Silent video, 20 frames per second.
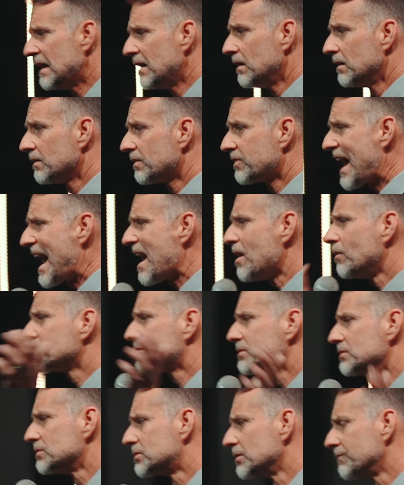
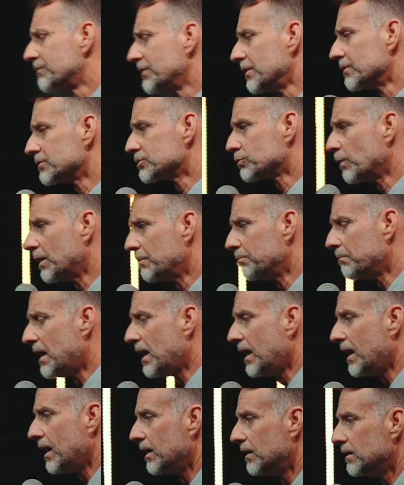Thousands of years went
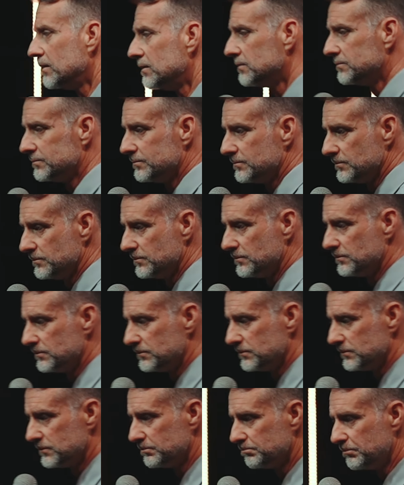by
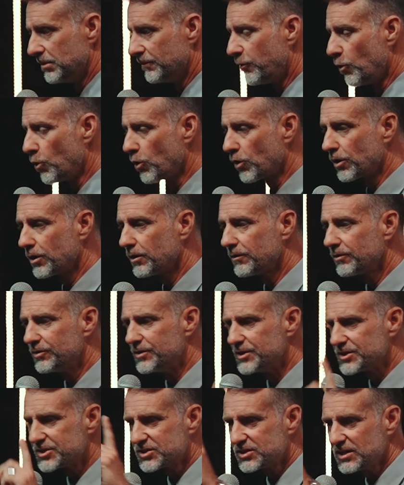before
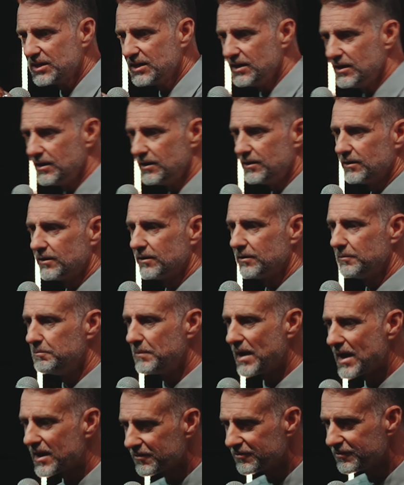the seed
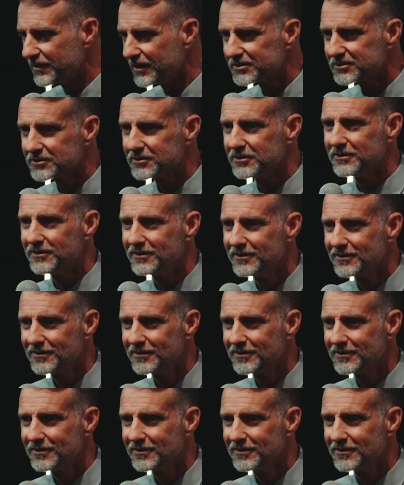manifested.